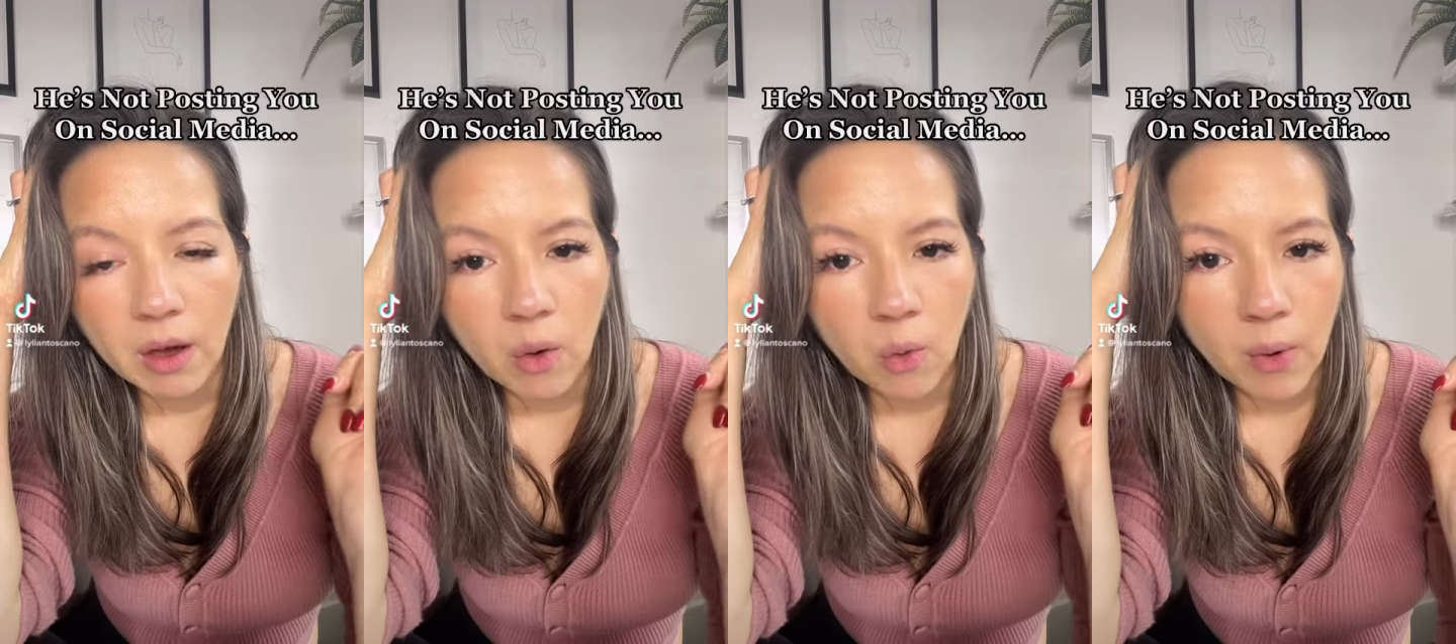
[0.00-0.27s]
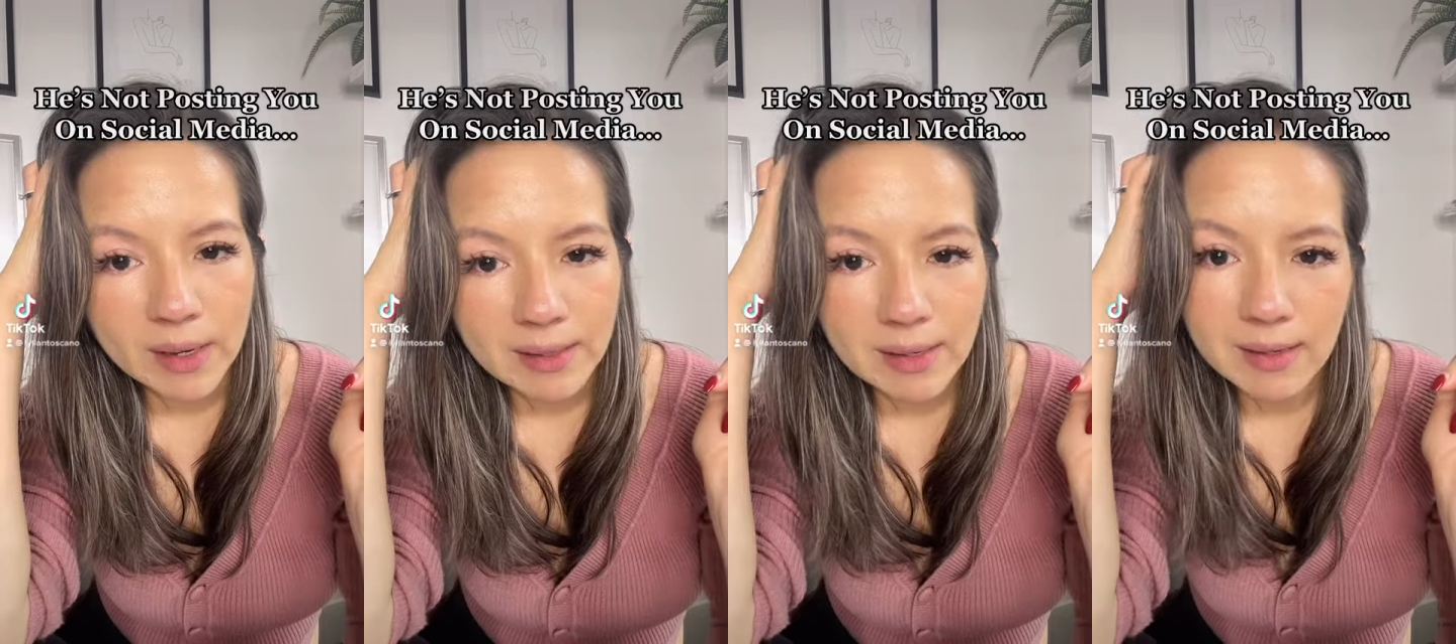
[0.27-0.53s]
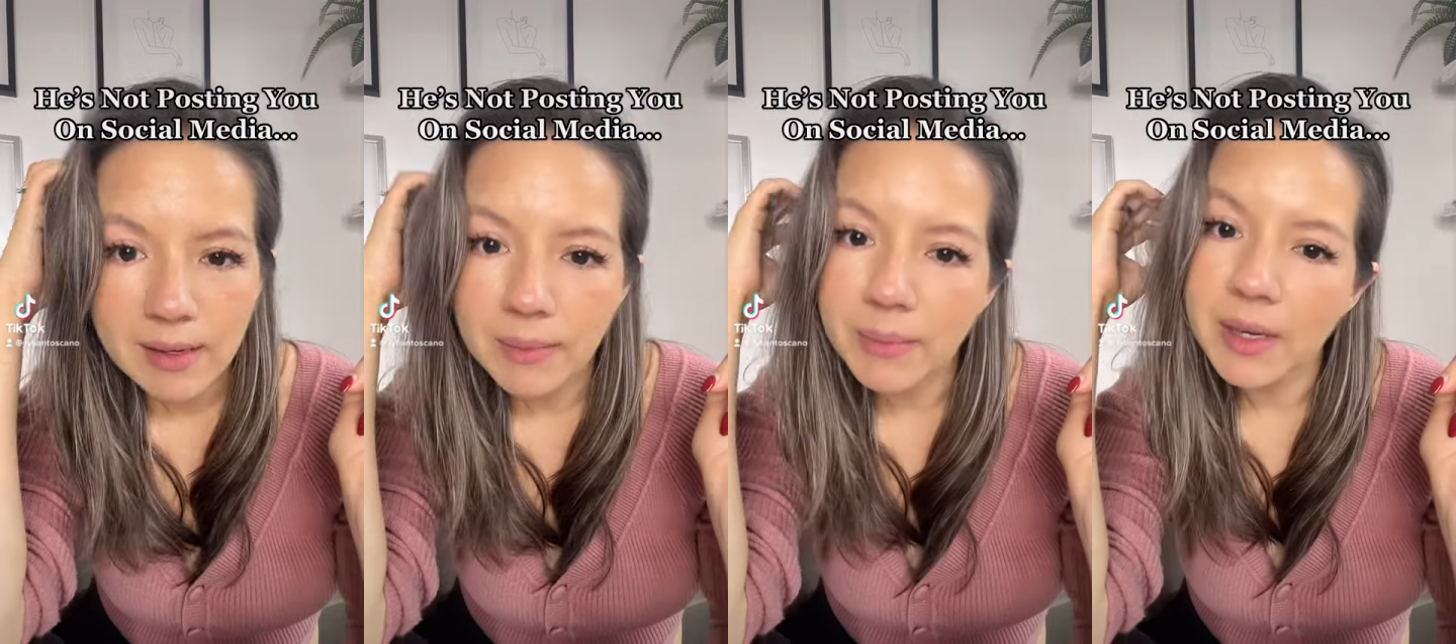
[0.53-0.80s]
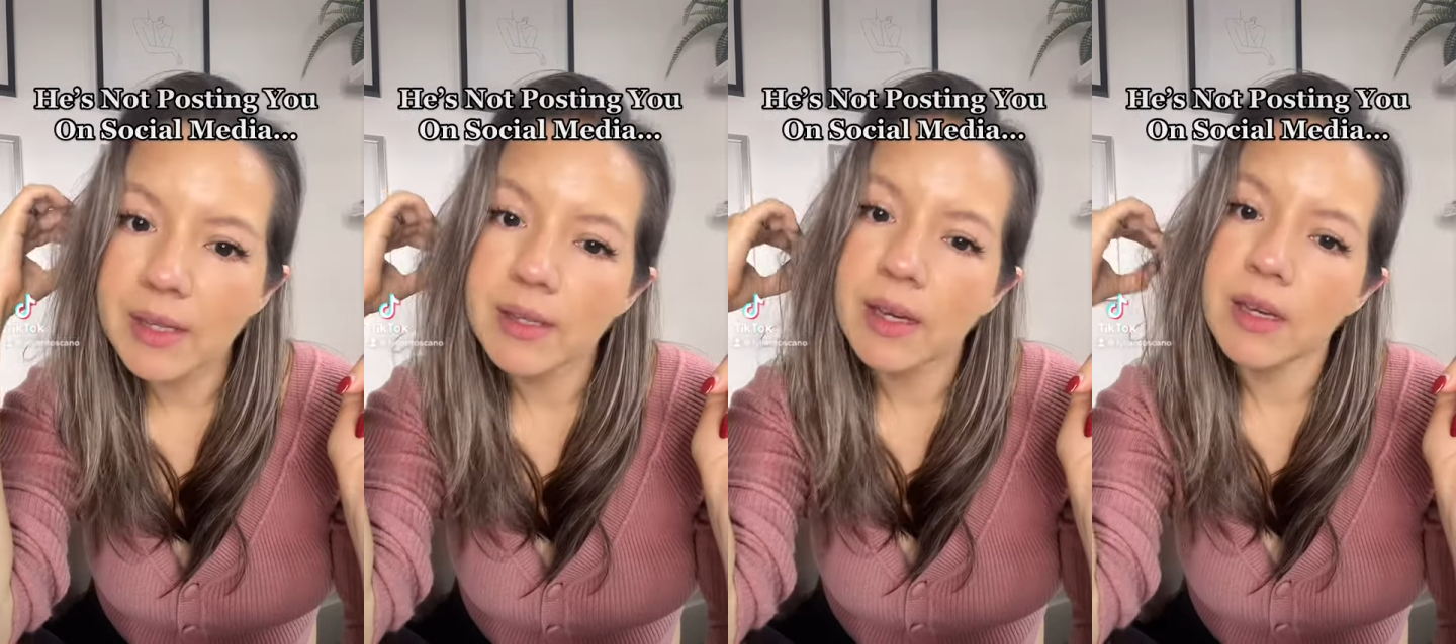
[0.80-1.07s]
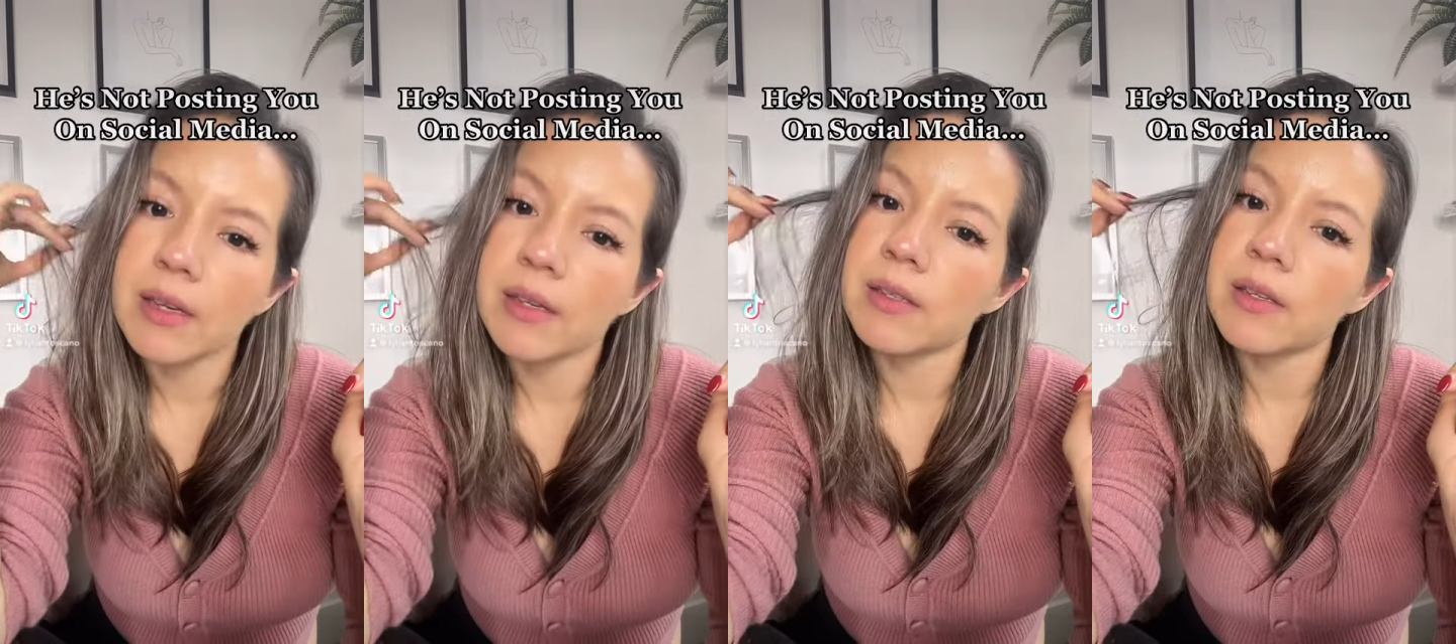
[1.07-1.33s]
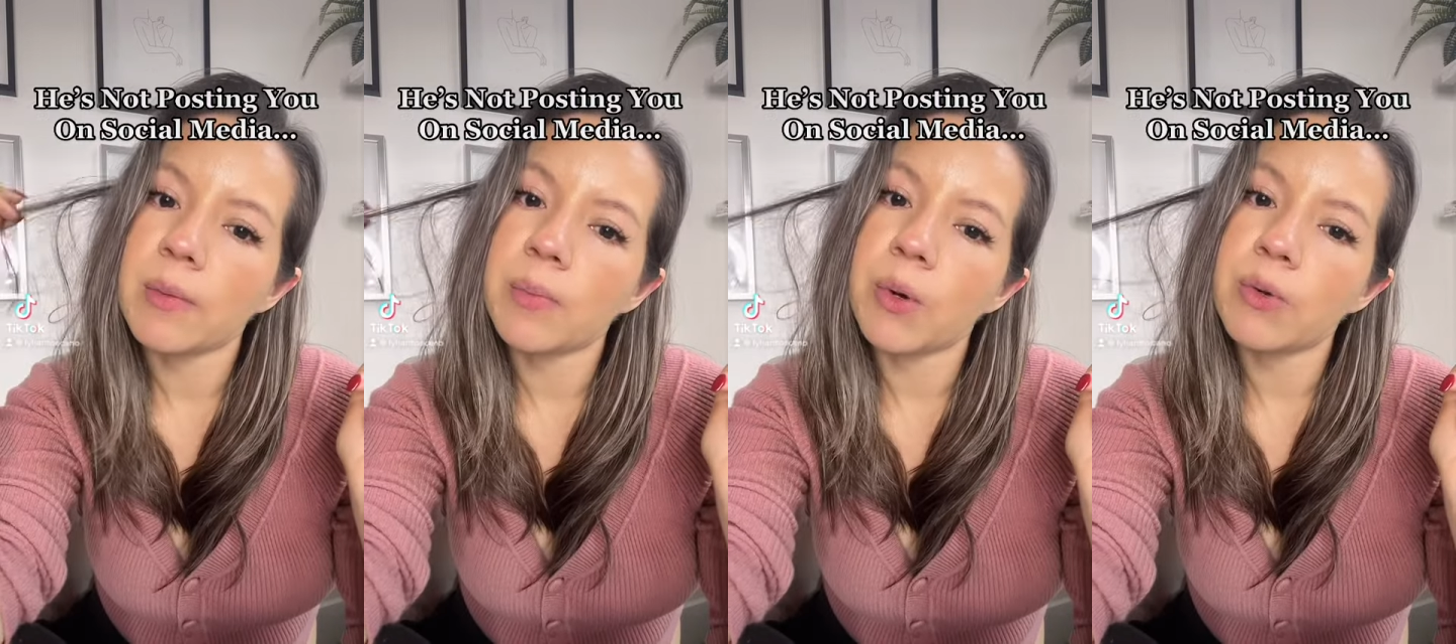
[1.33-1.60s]
what does it mean that he's
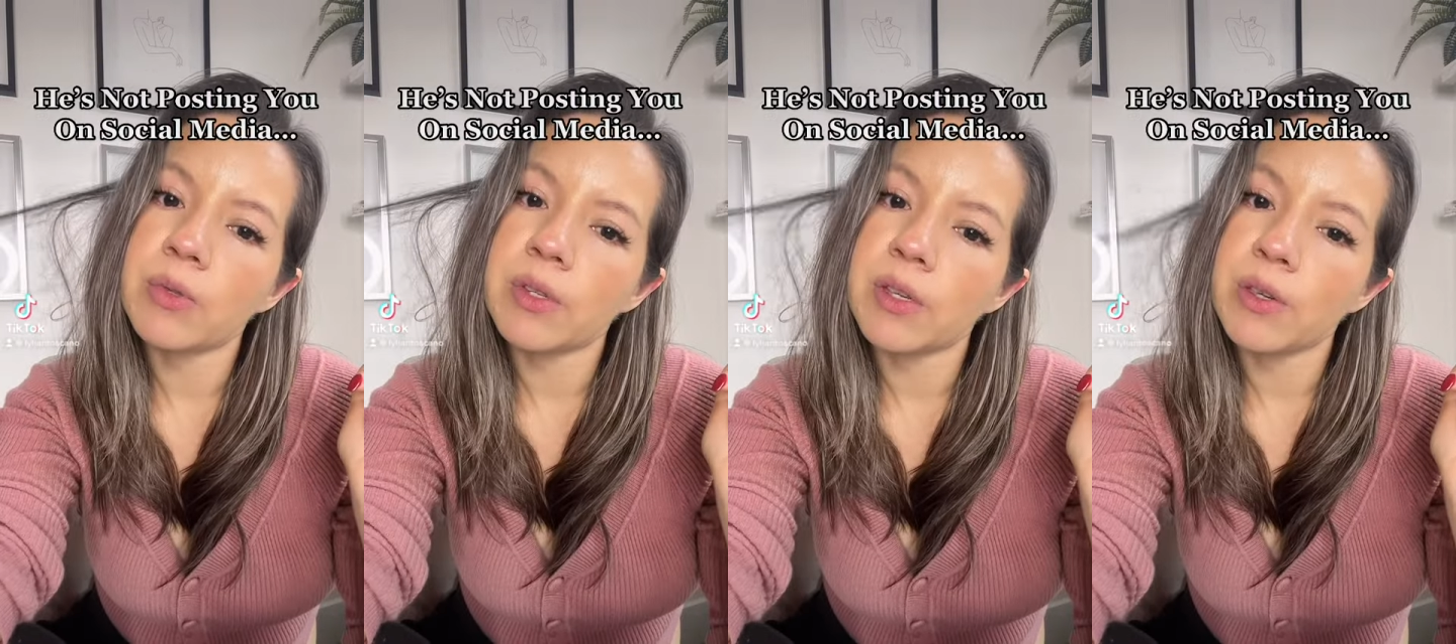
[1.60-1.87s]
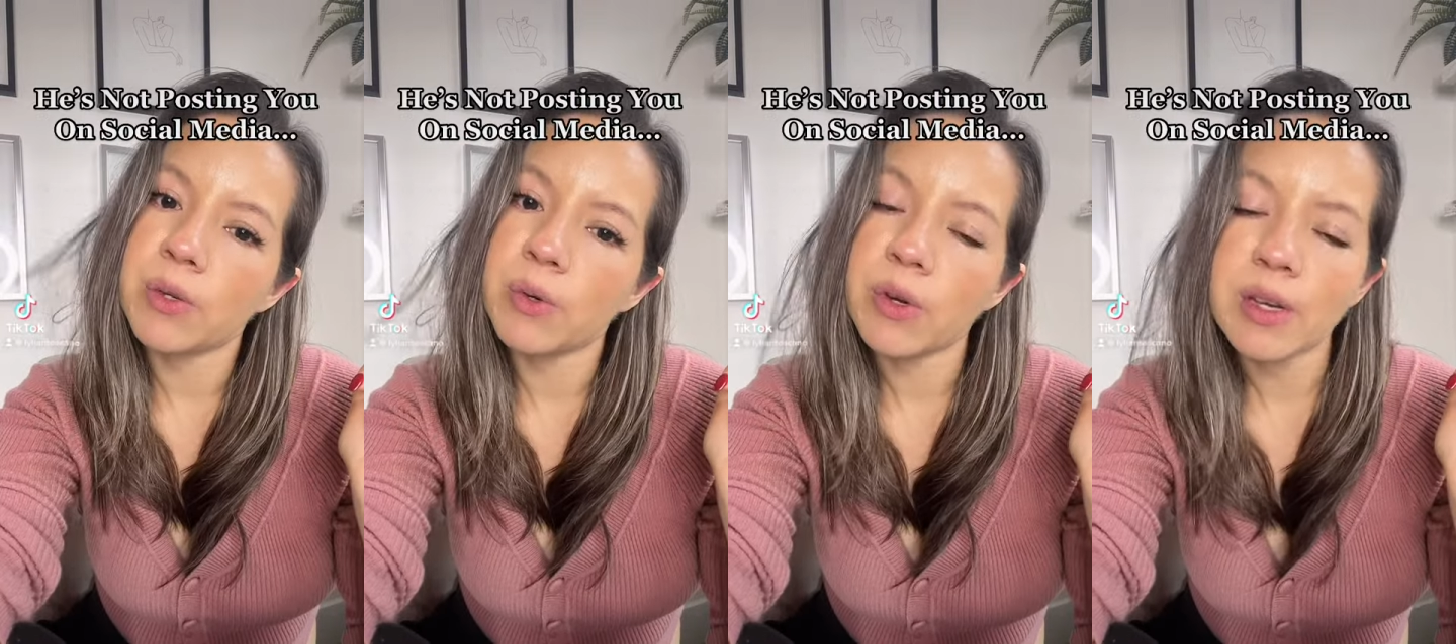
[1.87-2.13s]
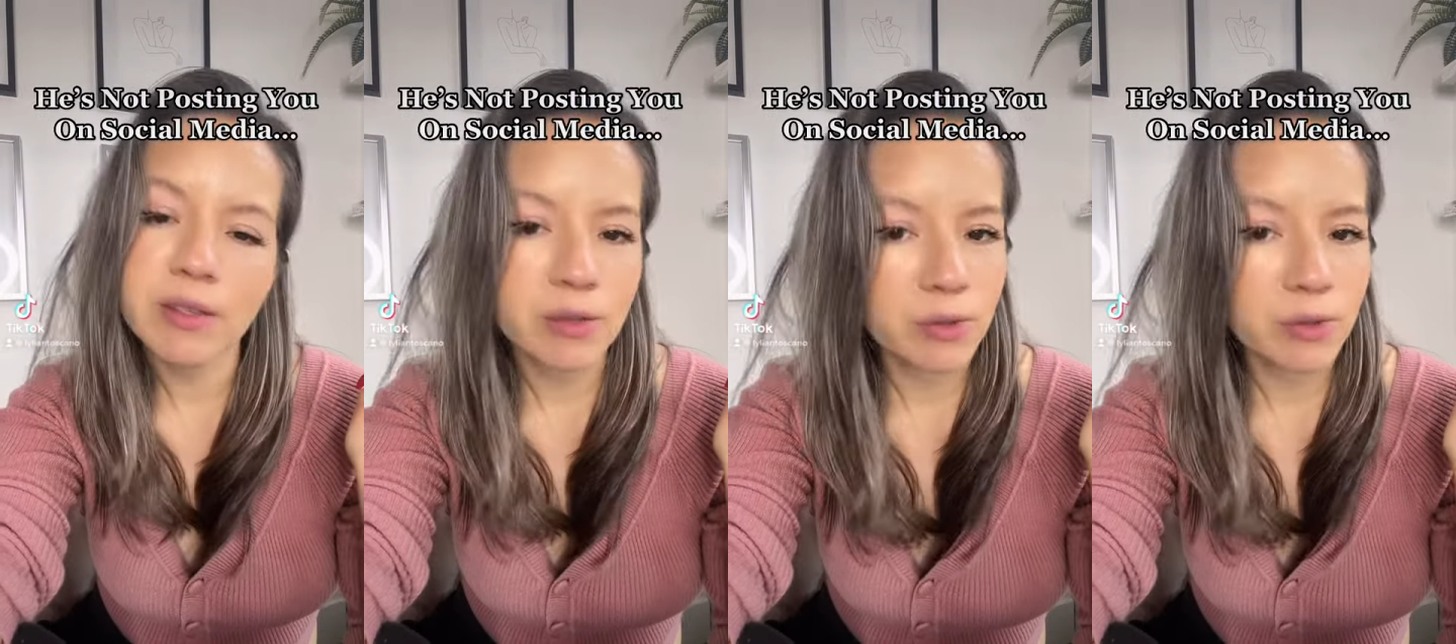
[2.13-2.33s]
not posting you on his